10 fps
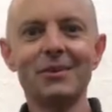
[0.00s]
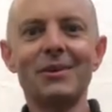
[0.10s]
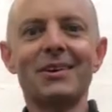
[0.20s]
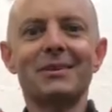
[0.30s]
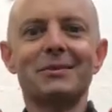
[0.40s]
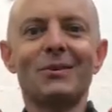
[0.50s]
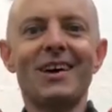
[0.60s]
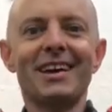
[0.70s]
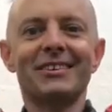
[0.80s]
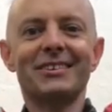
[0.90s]
welcome to
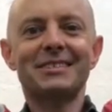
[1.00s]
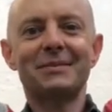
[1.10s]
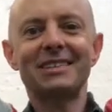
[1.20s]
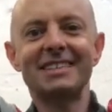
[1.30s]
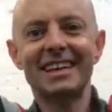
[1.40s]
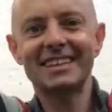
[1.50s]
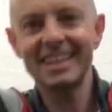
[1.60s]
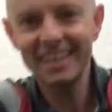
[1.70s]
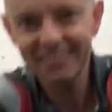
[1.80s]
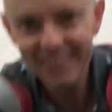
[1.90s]
White Horse Music
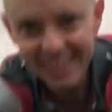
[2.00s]
TV.